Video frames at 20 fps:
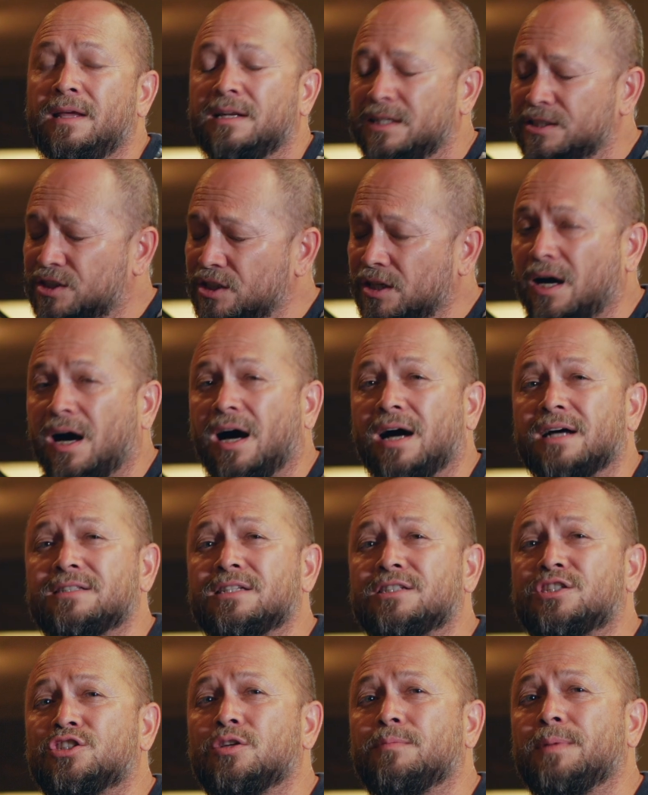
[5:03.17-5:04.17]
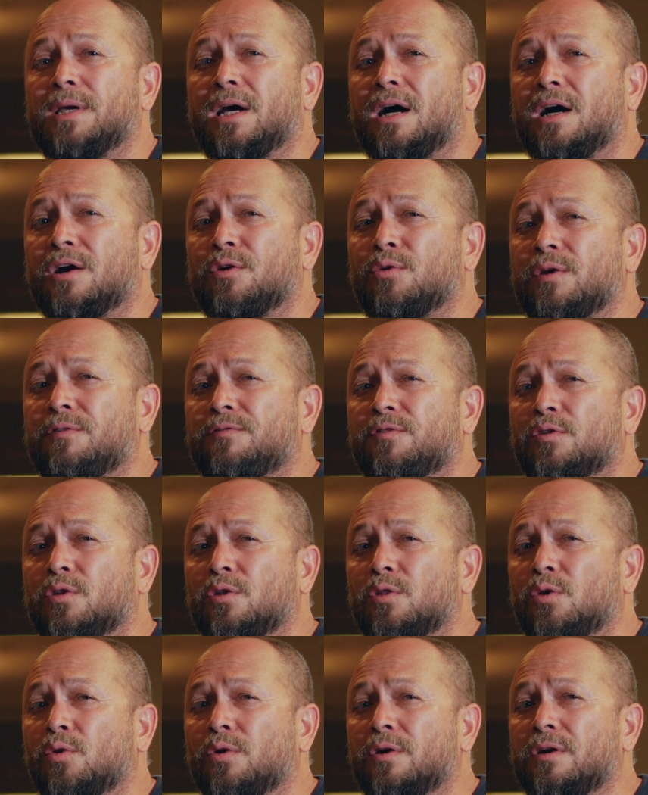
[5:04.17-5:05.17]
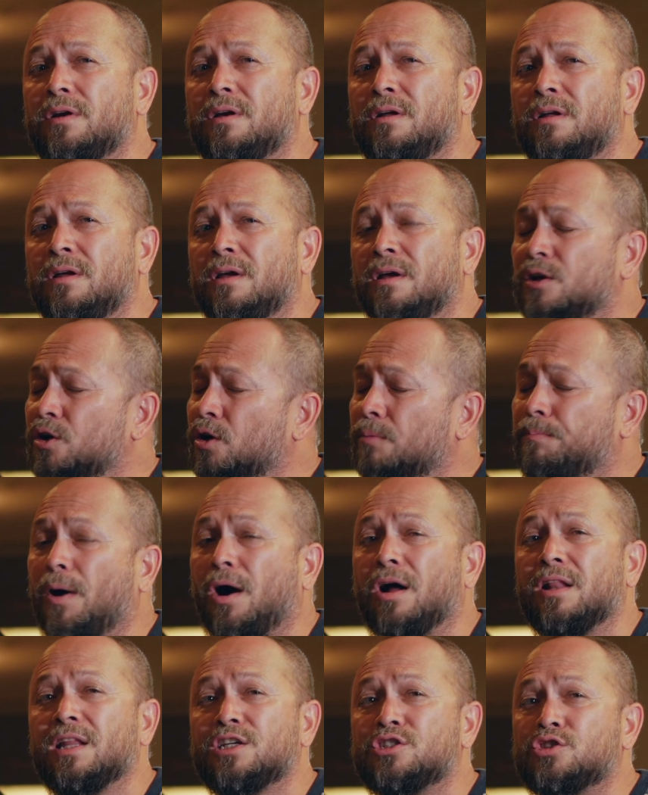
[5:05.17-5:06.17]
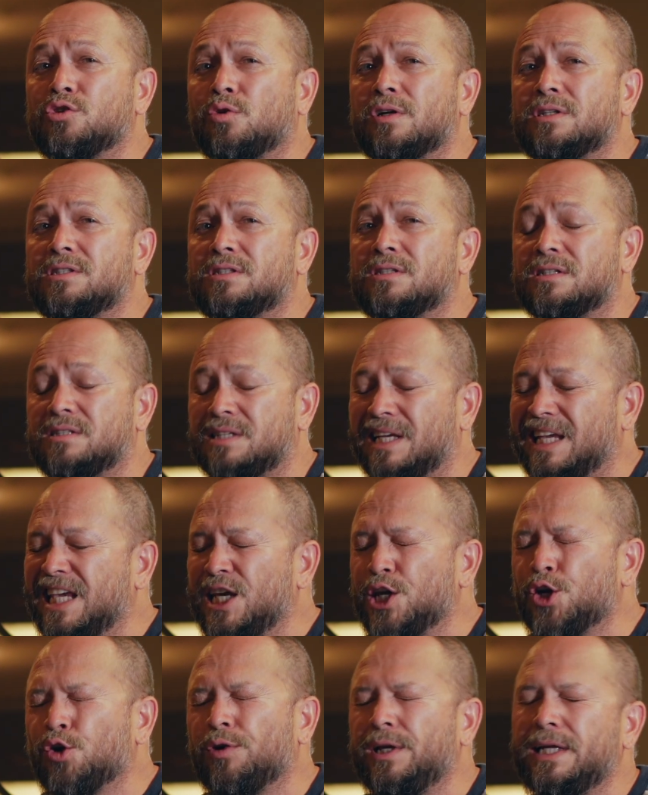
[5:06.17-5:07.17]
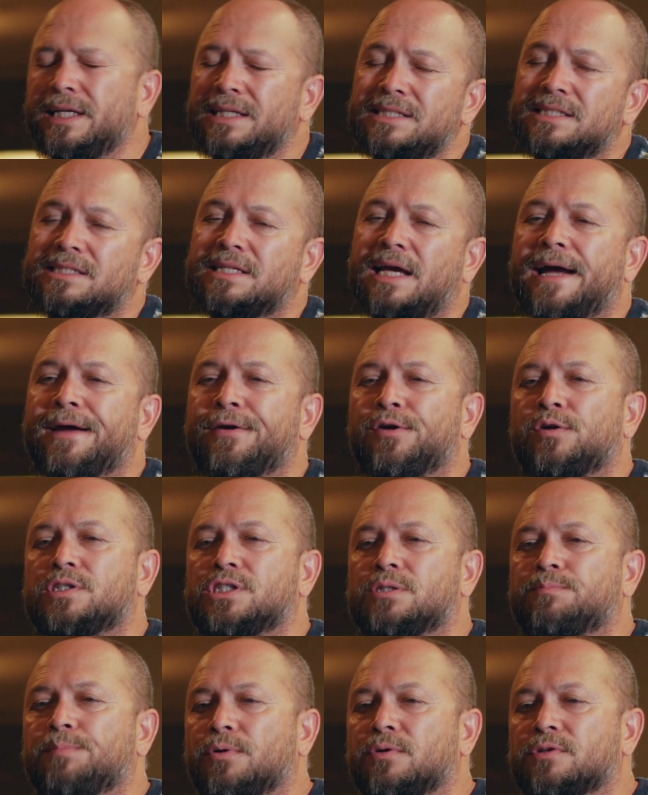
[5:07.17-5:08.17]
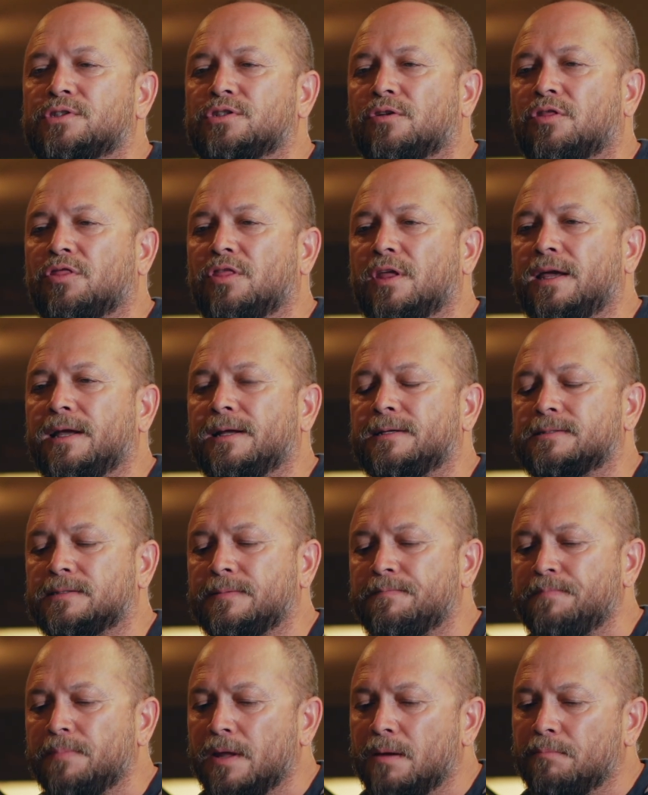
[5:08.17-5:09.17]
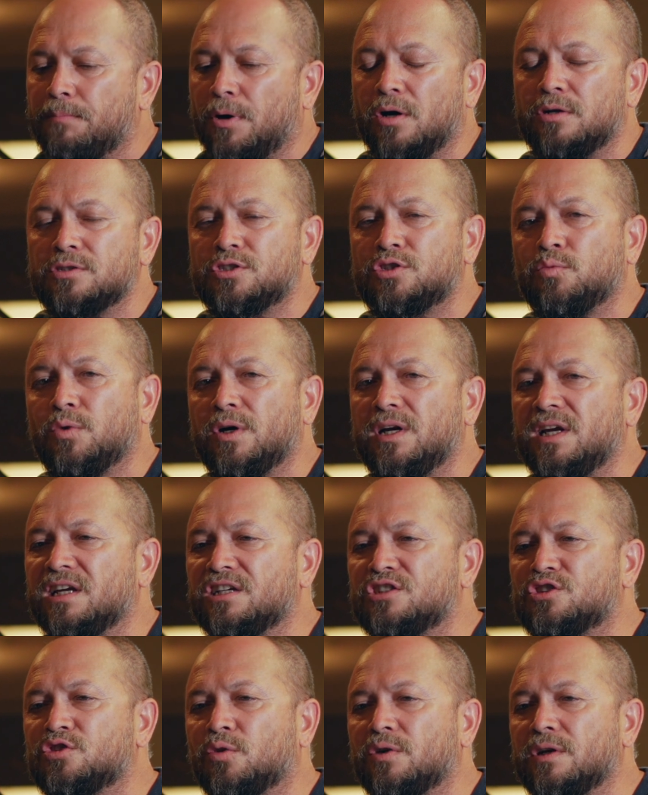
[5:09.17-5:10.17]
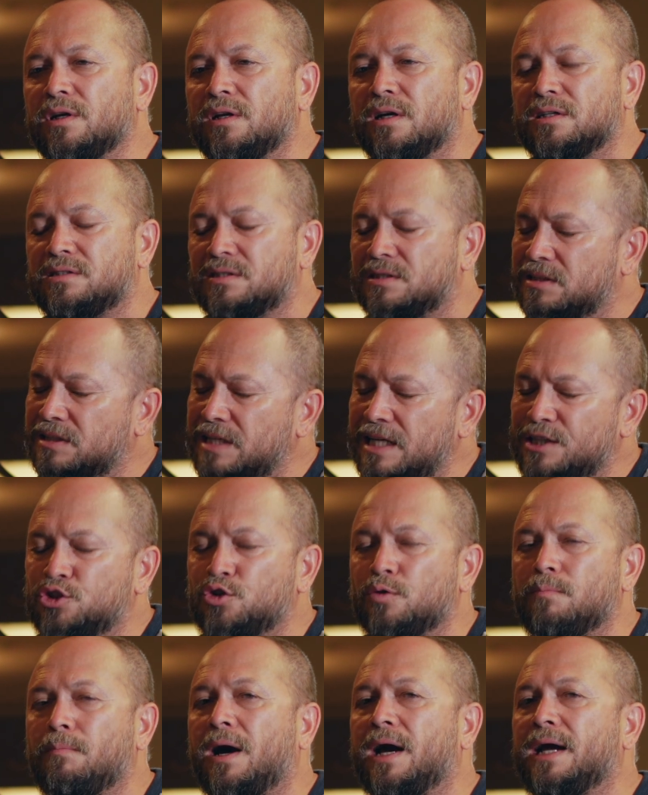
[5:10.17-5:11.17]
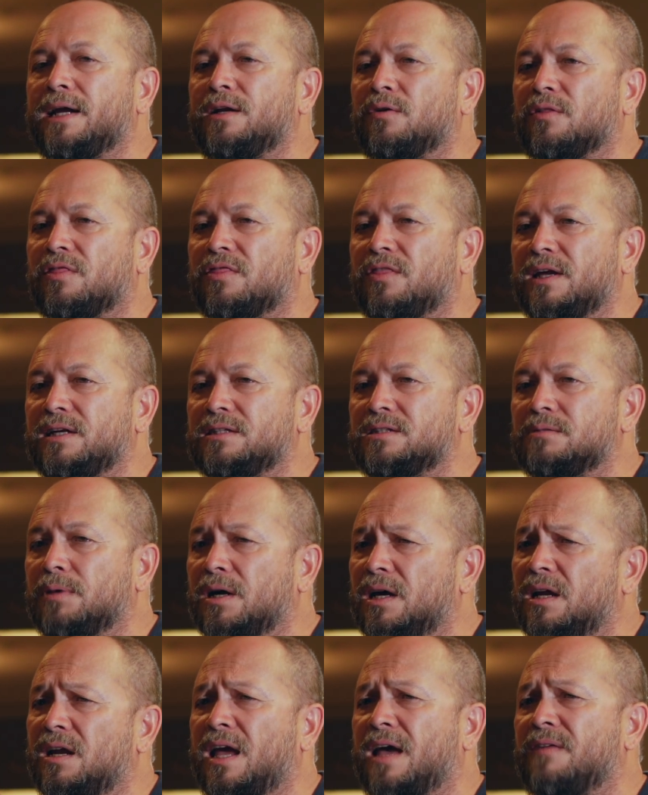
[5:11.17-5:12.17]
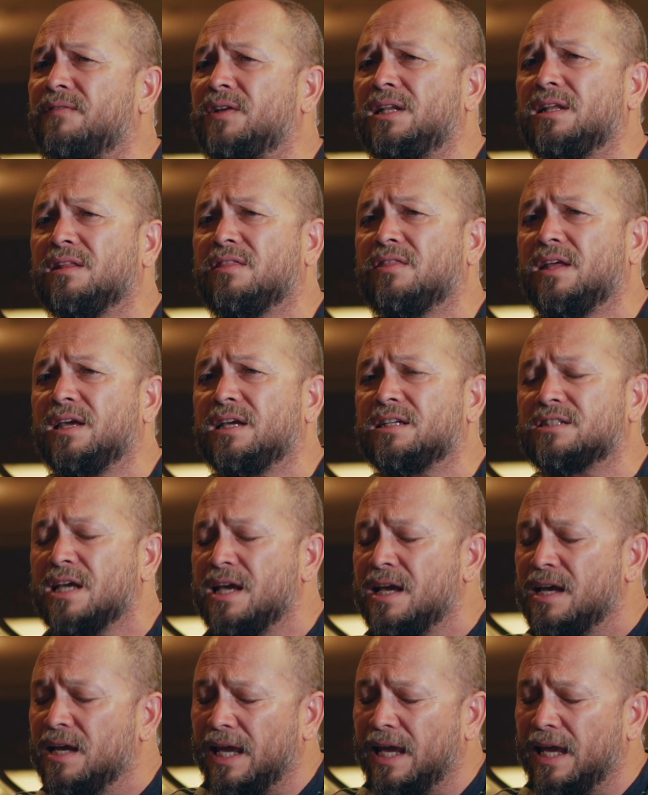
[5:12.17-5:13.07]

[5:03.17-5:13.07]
Does it cause us to be hungry for the Lord? You know, Paul exhorts us, eagerly desire spiritual things. Paul's the one that exhorted us, set your mind on things above, heavenly things.